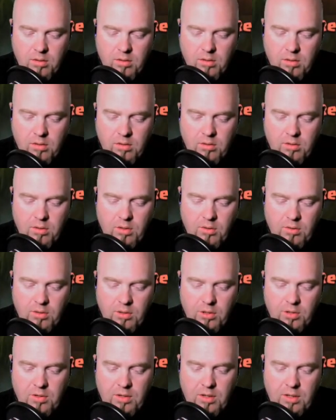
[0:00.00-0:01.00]
or you know, they're
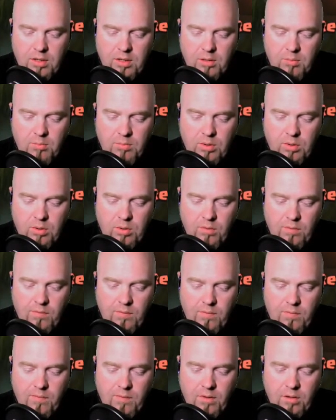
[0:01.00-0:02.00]
creating a beautiful
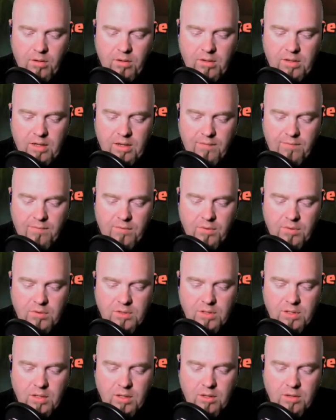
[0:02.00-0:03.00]
funnel in that first
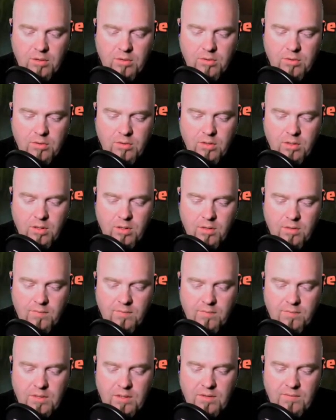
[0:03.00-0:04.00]
layer of
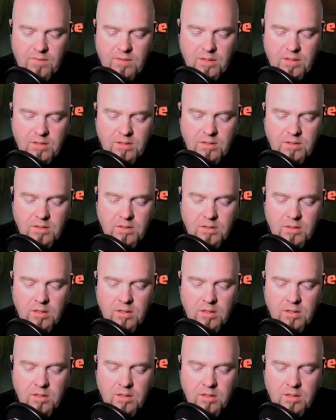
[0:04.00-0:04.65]
defenses.